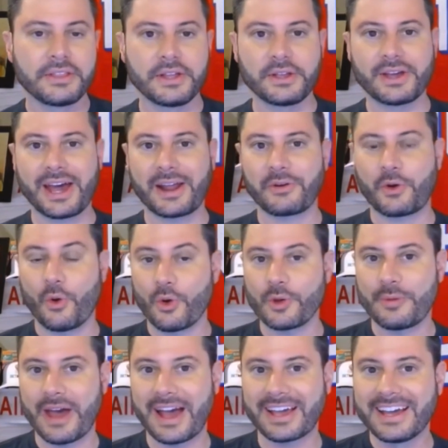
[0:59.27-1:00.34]
Then you got to have a
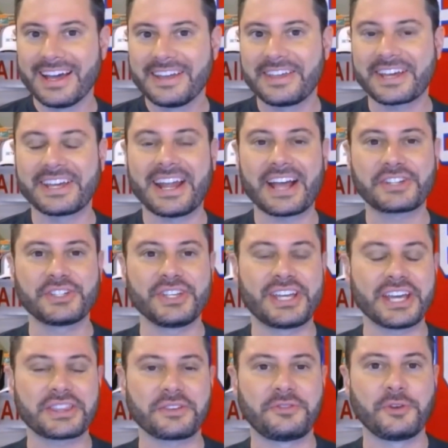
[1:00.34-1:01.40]
quarterback that can actually
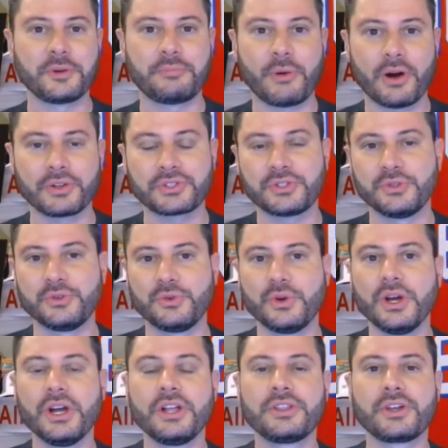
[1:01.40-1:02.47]
get the football
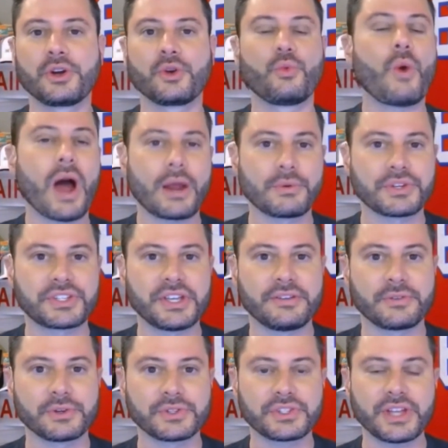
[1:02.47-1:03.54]
to their wide
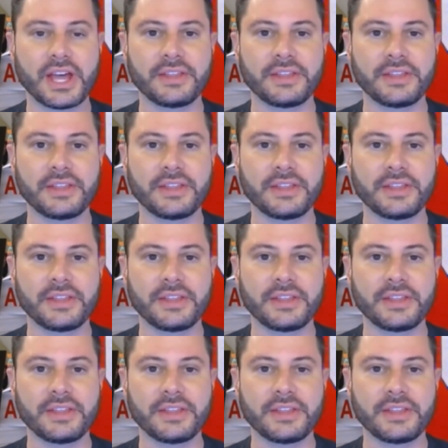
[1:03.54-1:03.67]
receivers.